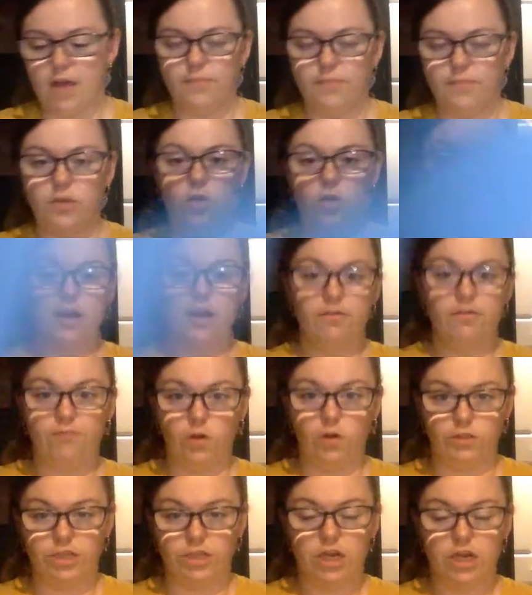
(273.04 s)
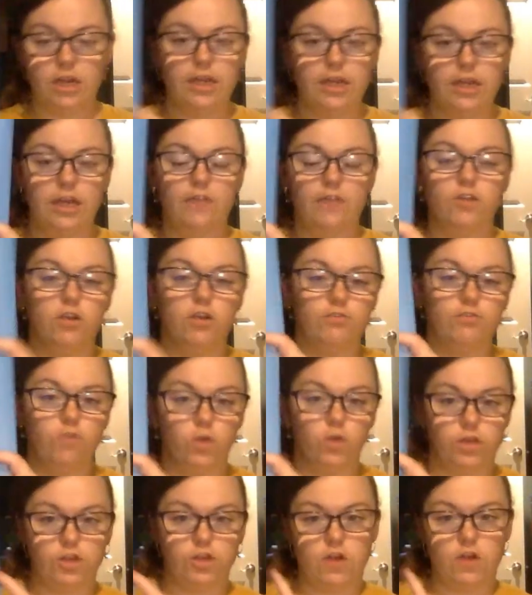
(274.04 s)
You got a folder. If you're a
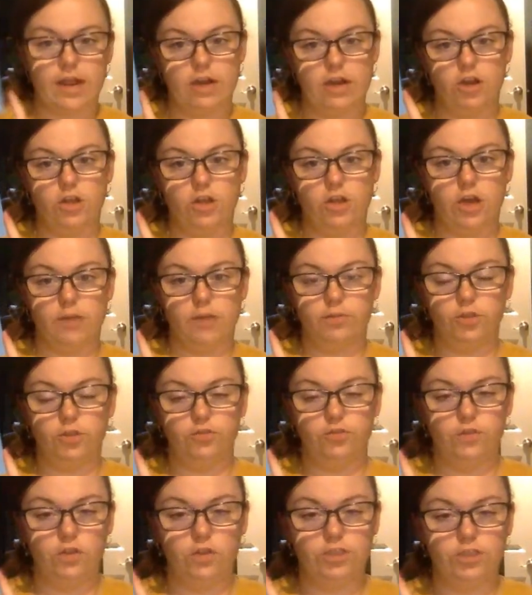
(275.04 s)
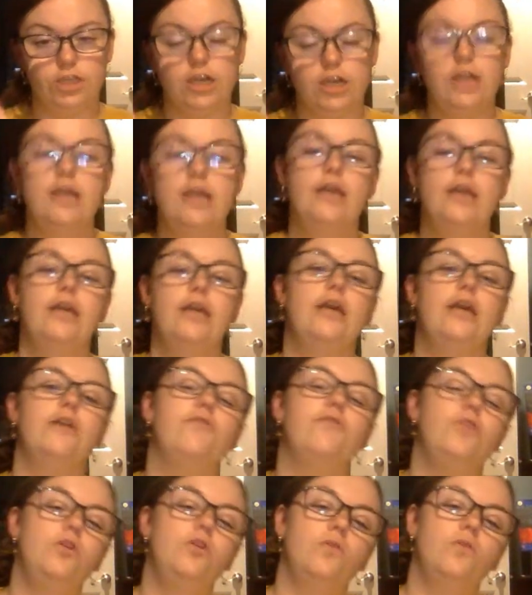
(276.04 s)
4th grader, you got a blue folder. If
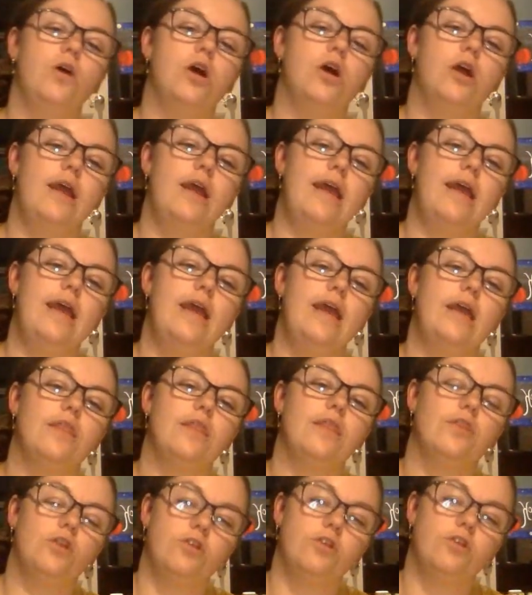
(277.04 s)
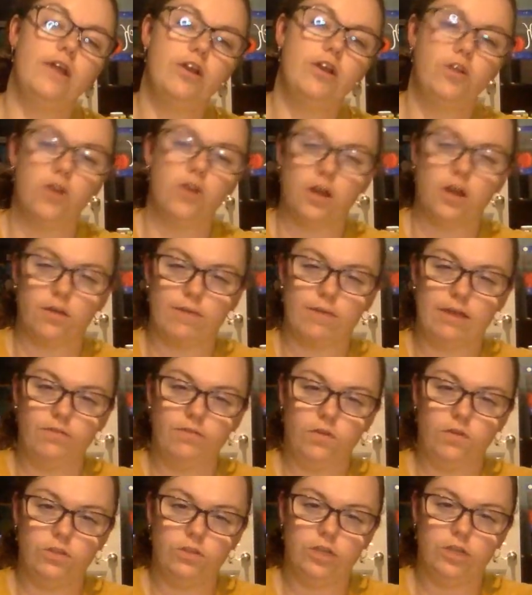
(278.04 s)
you are a 3rd grader, you got a red
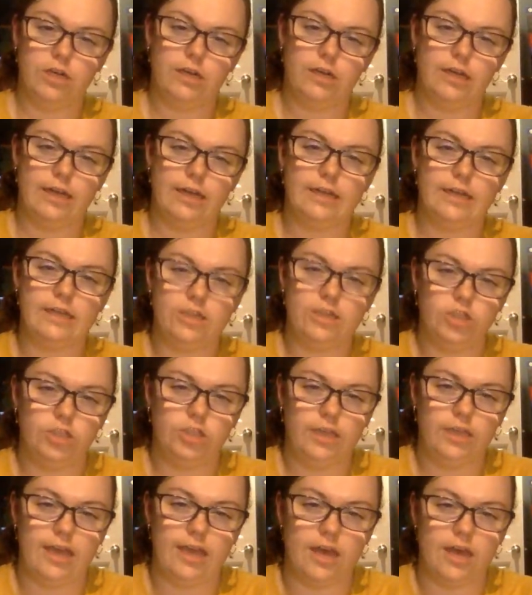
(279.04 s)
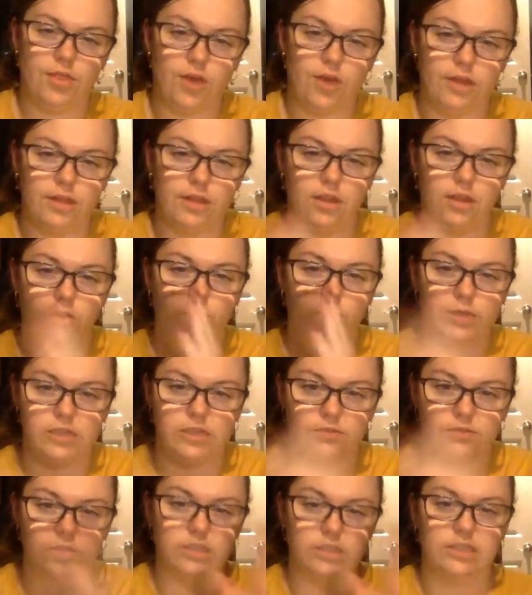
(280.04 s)
folder. Initially, I thought that there would be
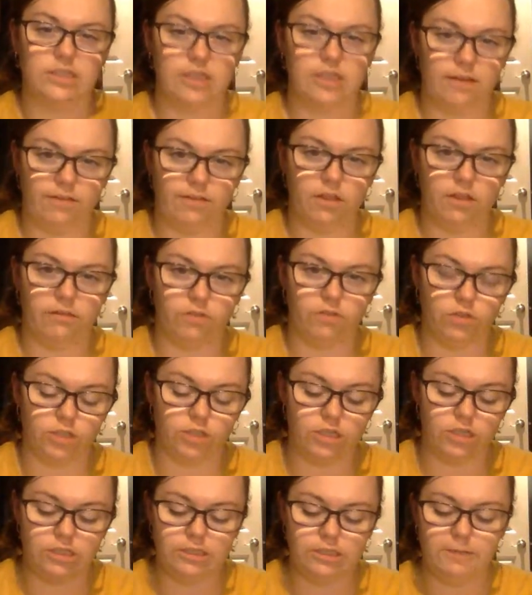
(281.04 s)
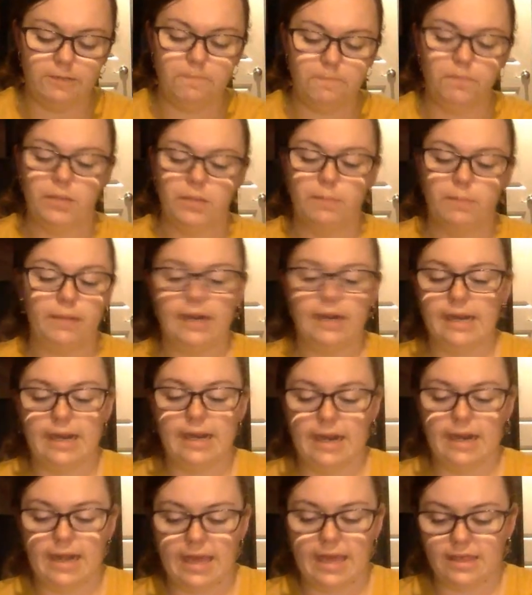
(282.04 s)
different stuff in the folders, but I
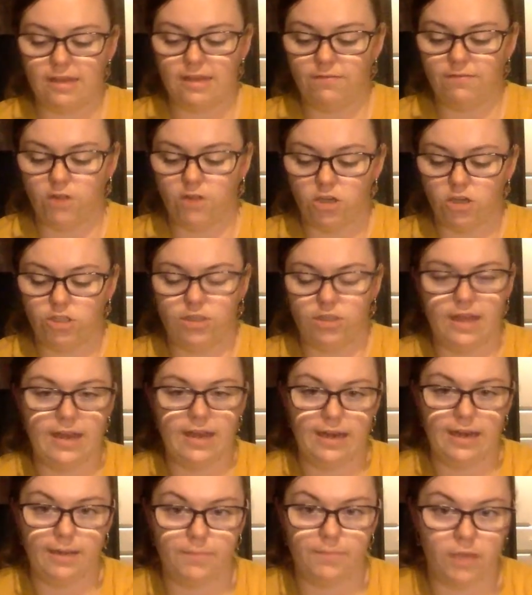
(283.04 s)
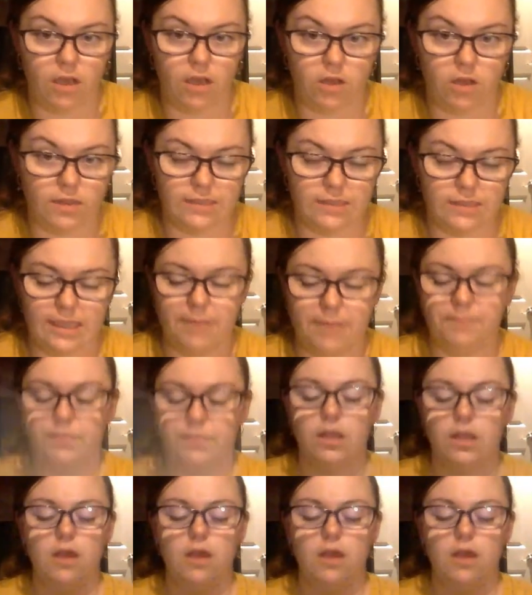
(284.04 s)
didn't get that far, so they ended up being all the same.